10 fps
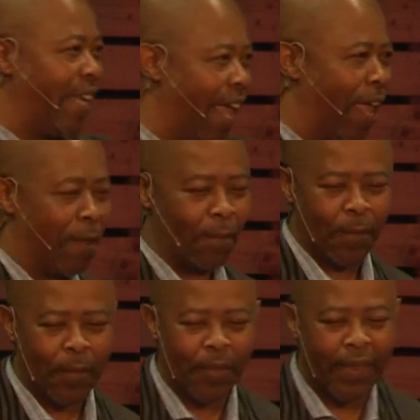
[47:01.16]
there,
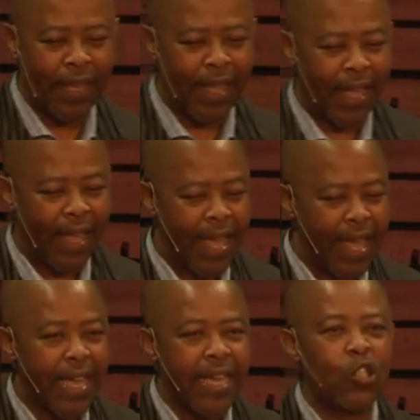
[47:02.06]

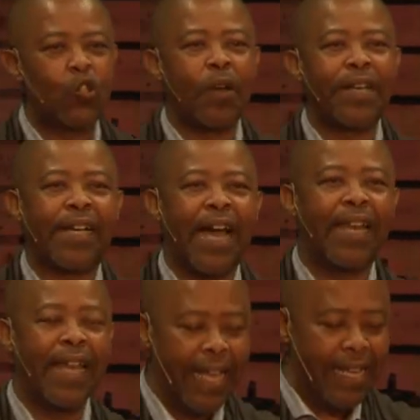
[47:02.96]

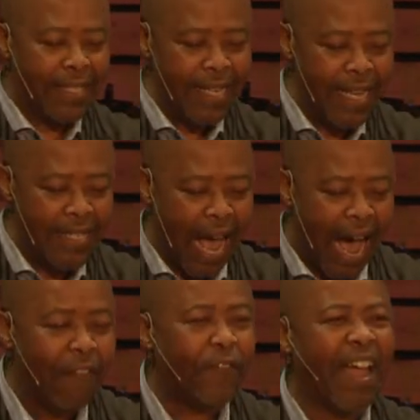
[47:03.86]
historically, it says
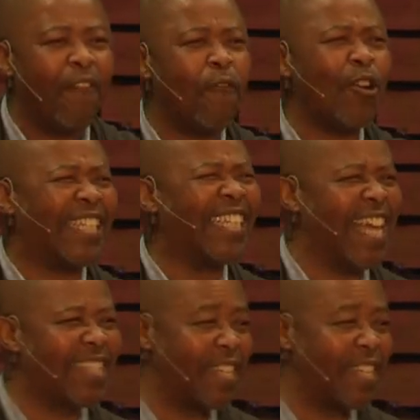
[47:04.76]
after 40 years,